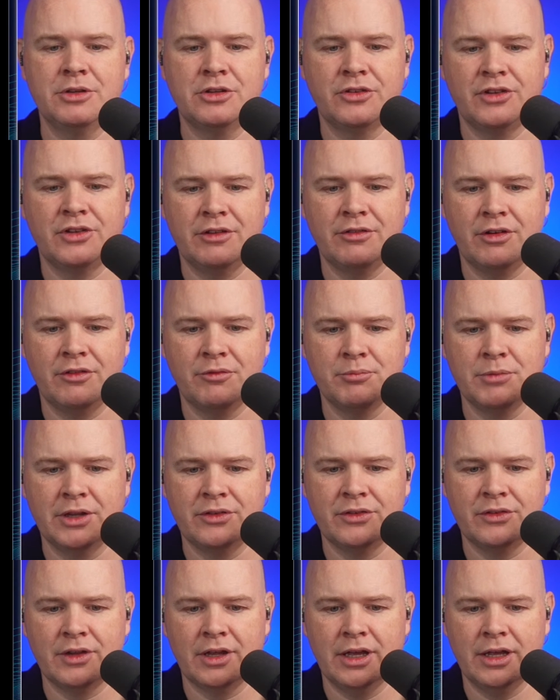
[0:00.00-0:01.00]
Let me just see if I've
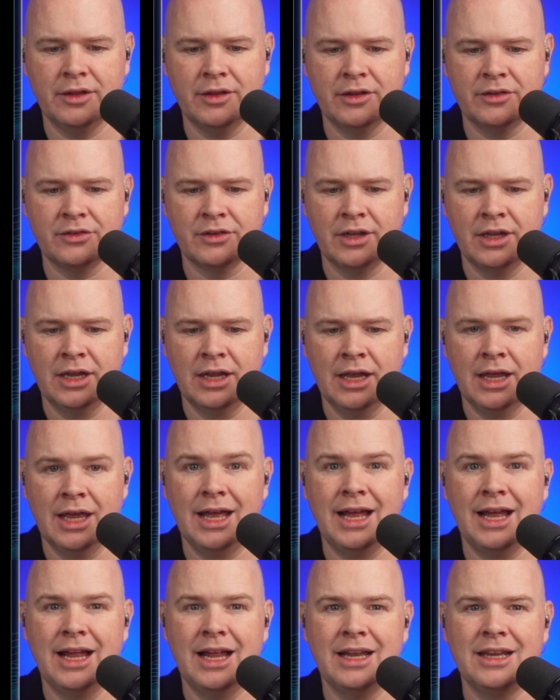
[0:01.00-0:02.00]
missed this.
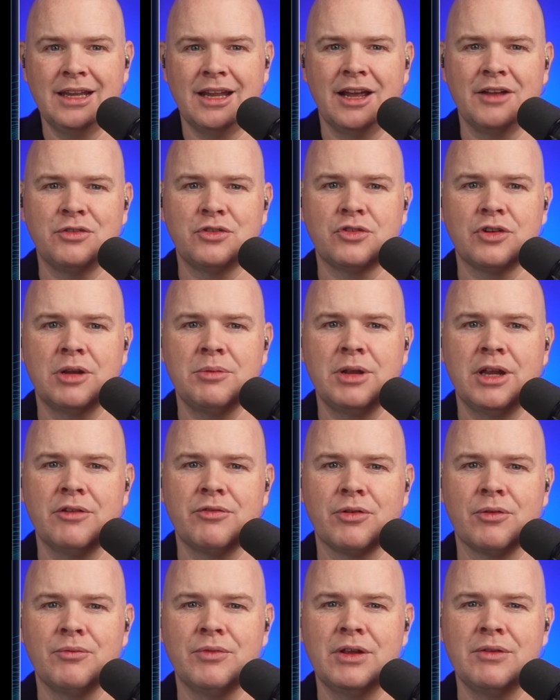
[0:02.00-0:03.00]
Live
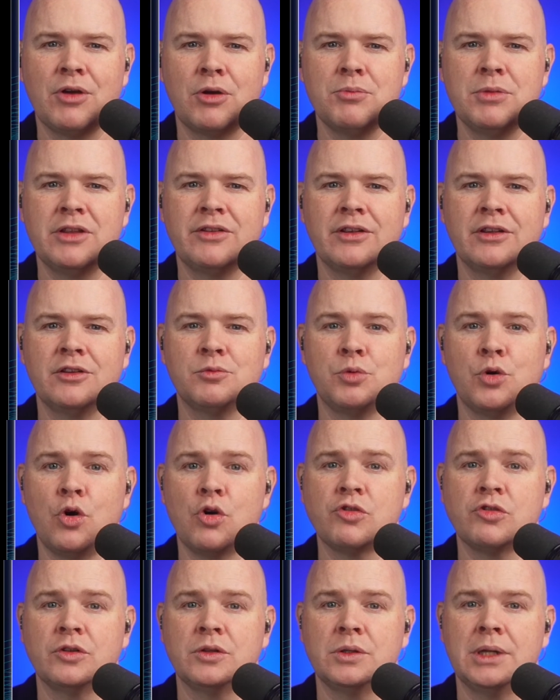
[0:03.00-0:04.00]
streaming from VivoMeetings
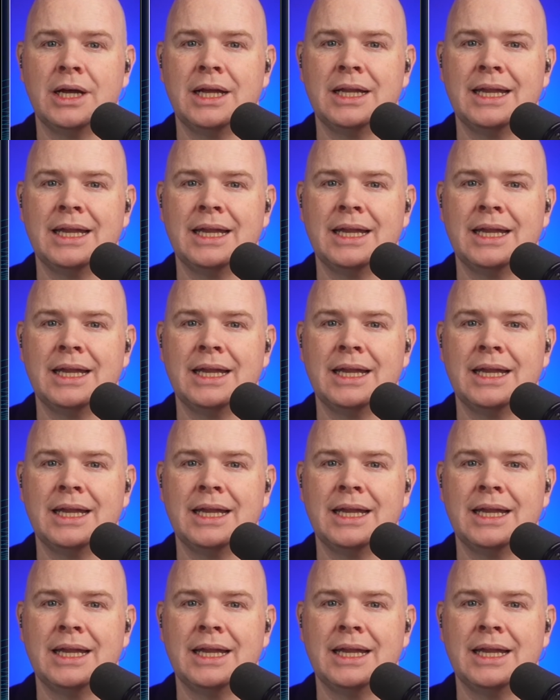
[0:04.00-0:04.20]
portal